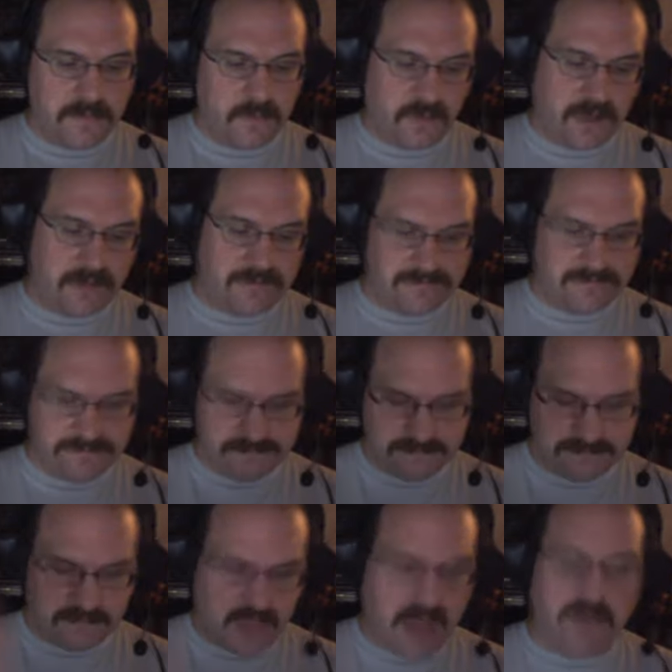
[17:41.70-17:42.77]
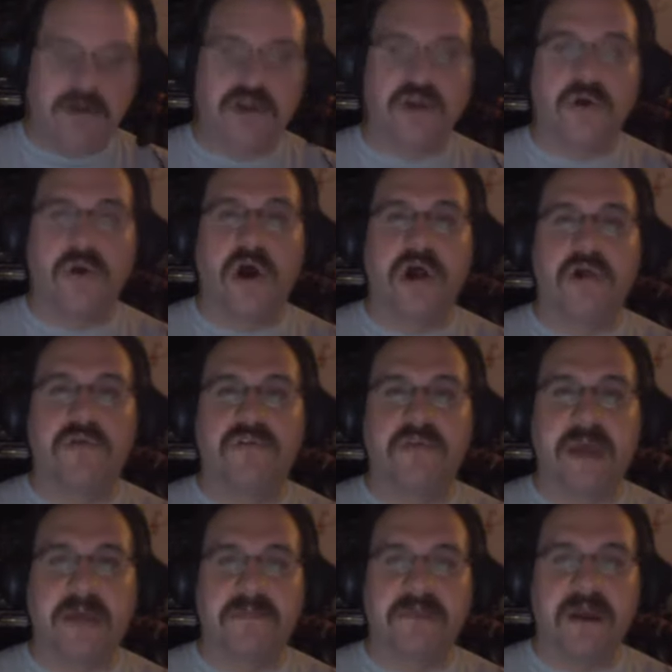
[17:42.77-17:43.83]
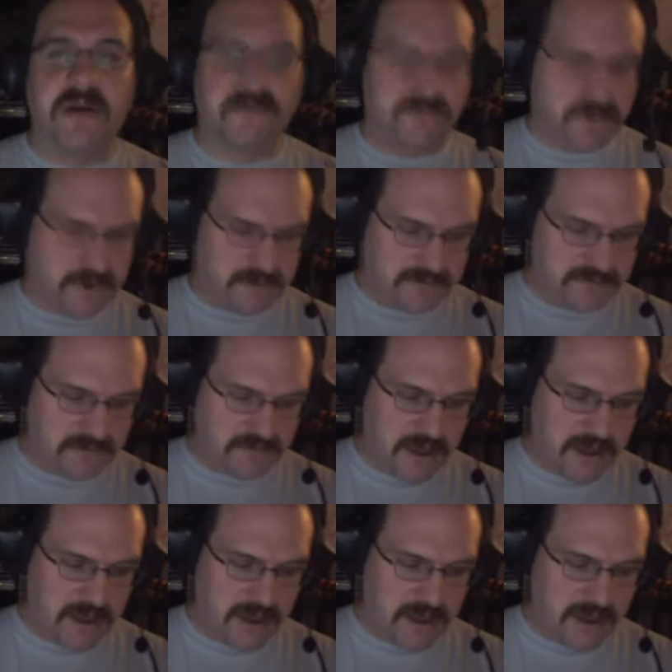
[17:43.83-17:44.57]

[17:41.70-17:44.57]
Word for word: Well, I'm going to go all over the map now, folks.